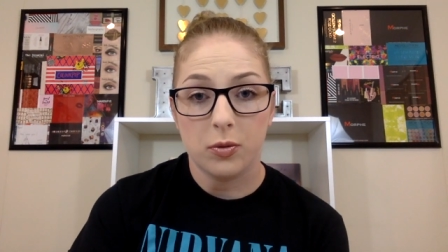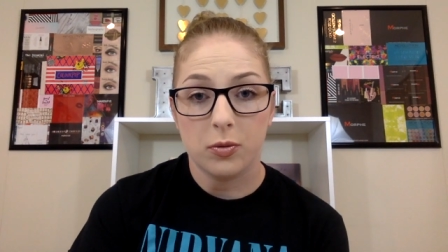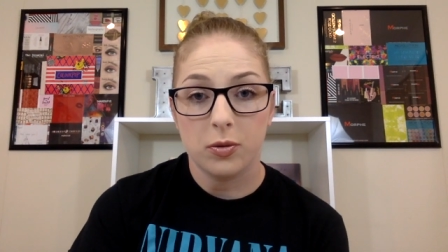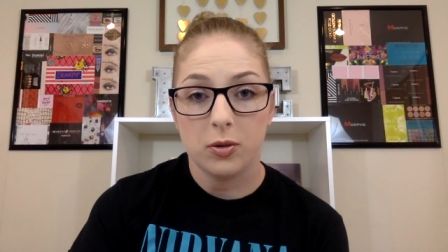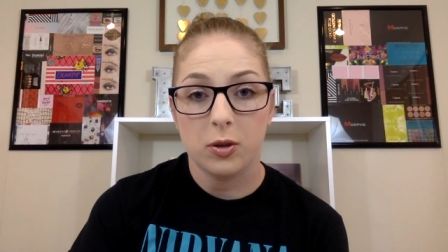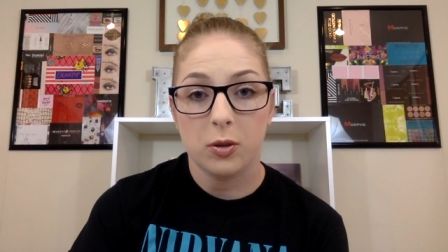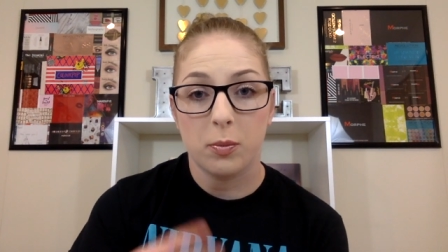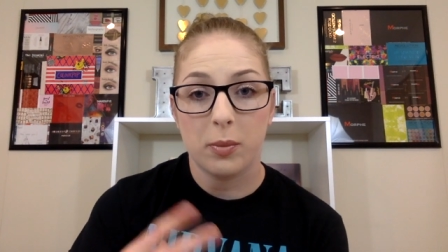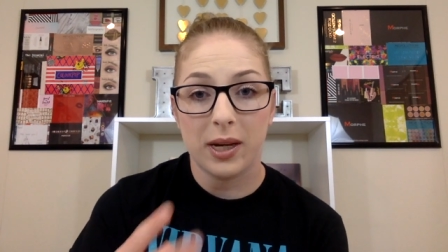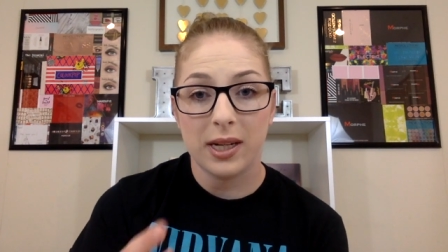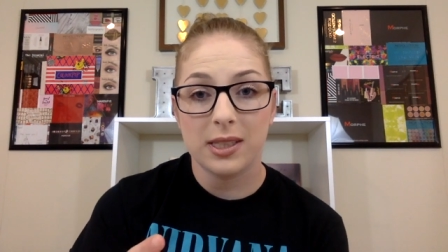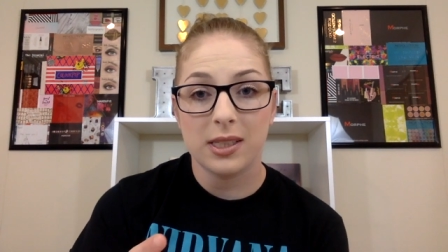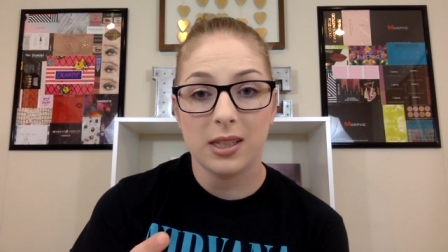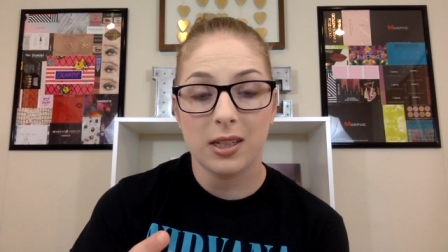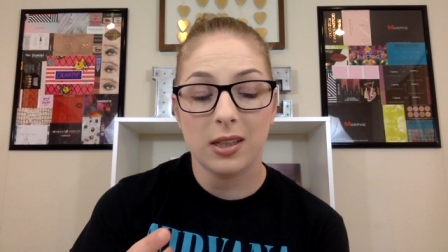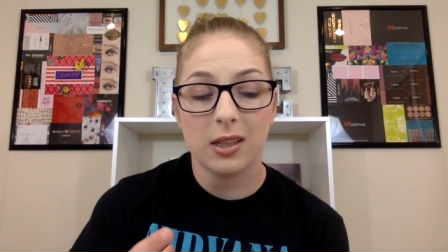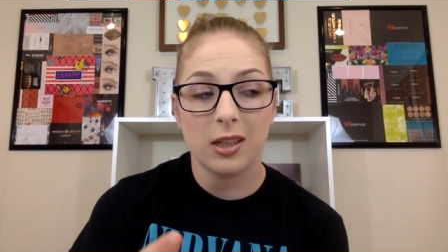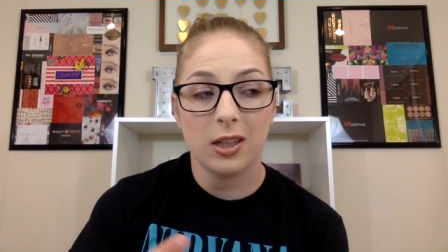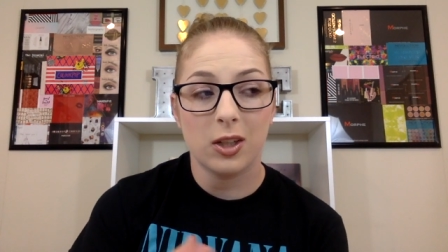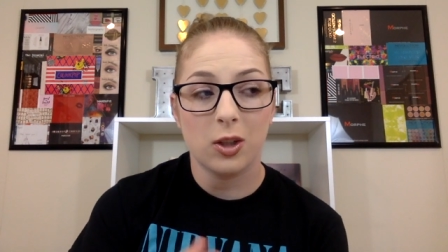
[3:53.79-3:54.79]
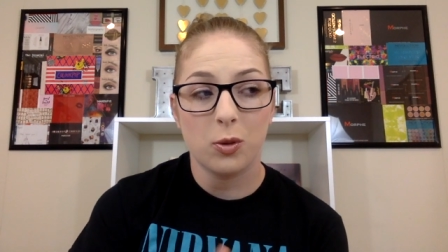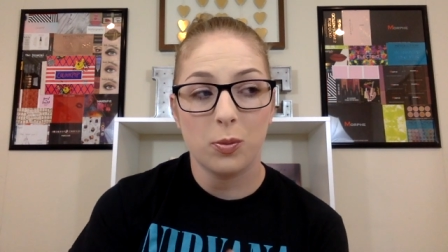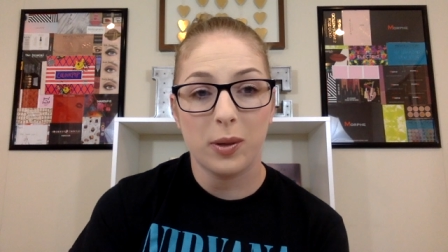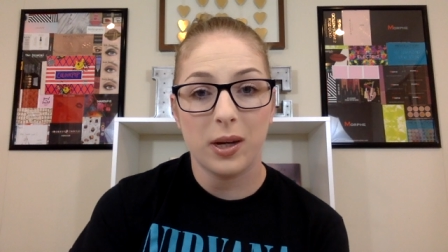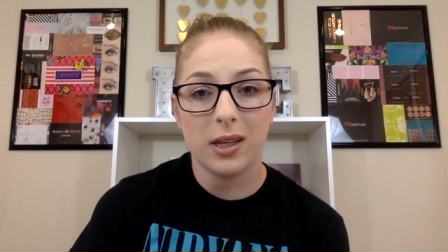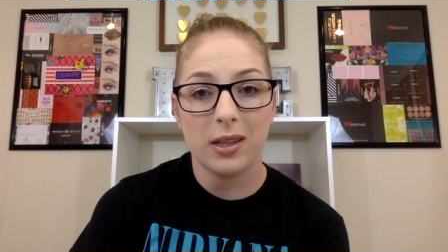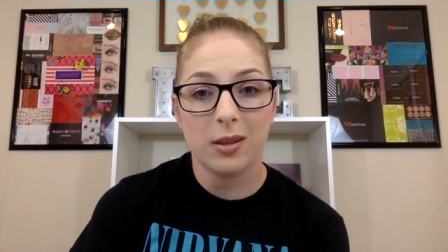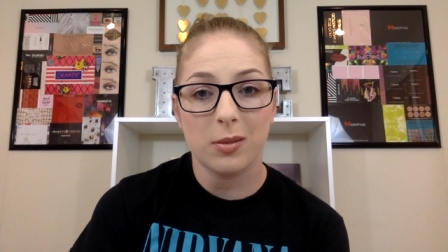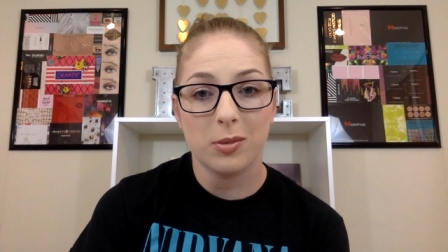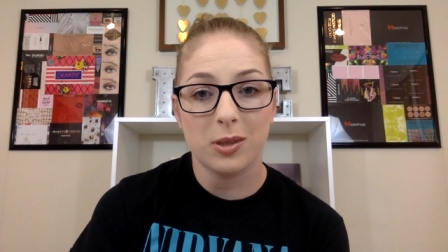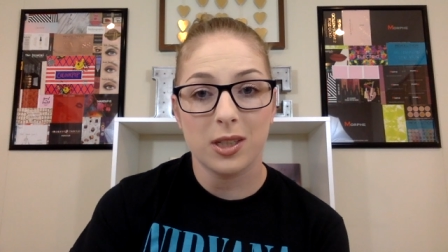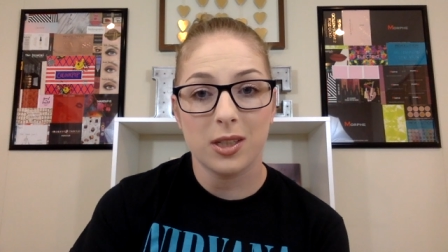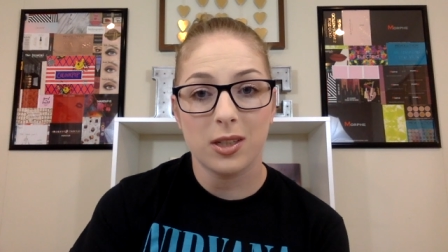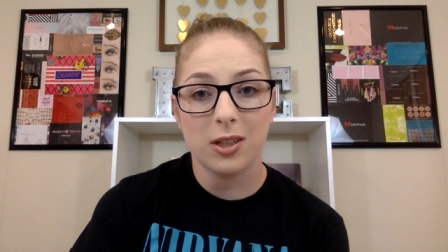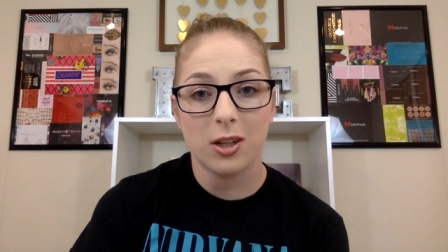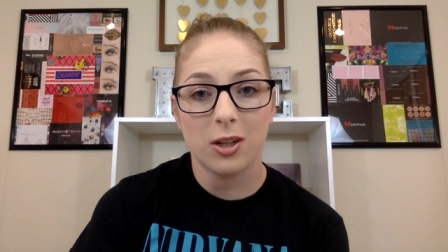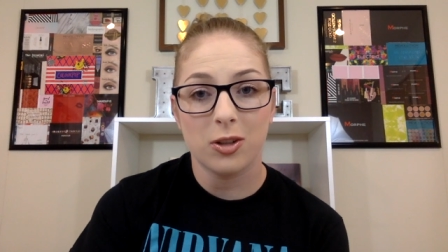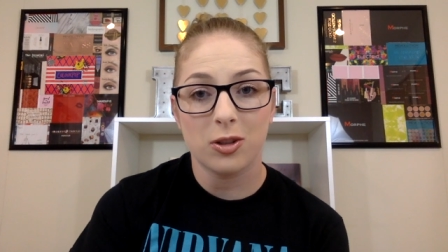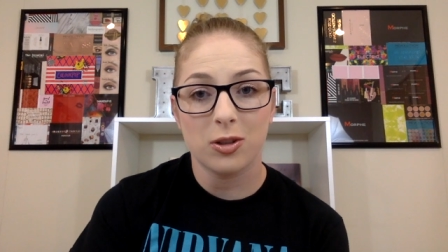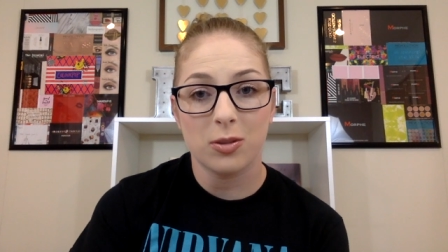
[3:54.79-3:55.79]
So basically you pay them
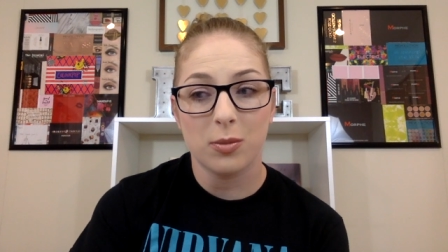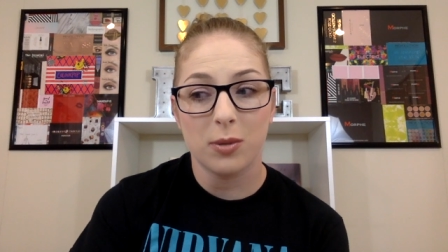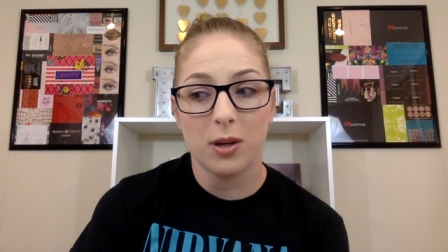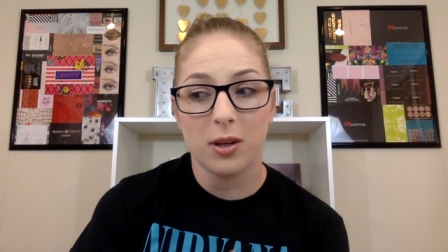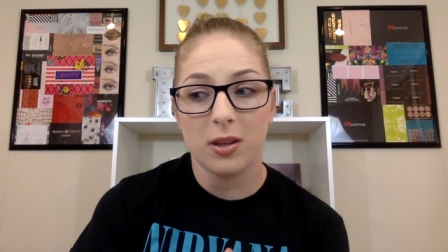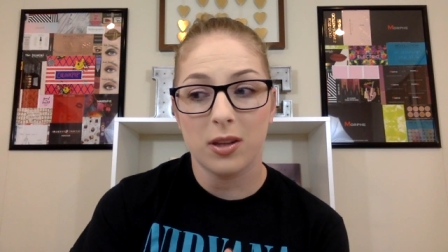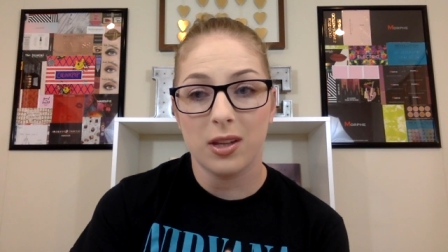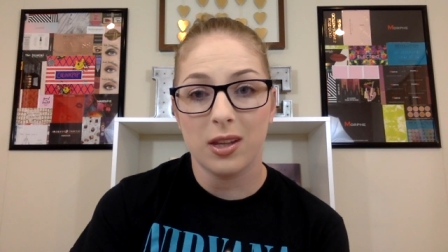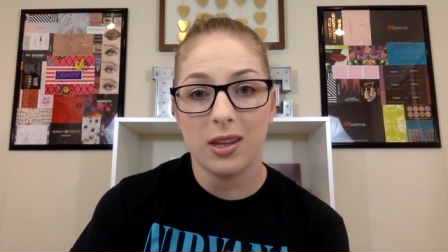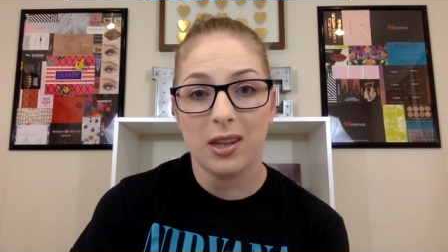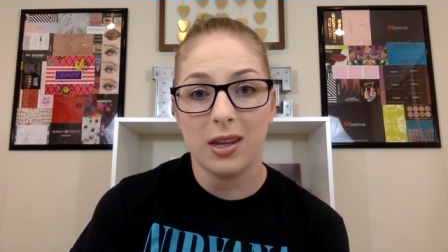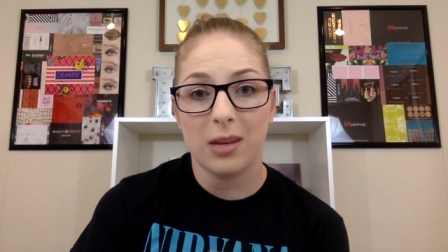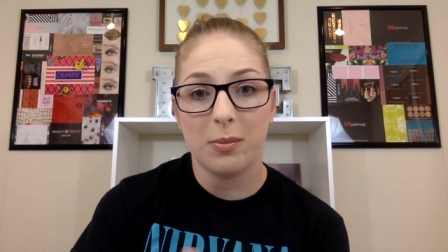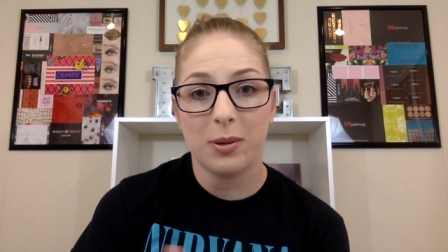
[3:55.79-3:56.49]
$10 a month and they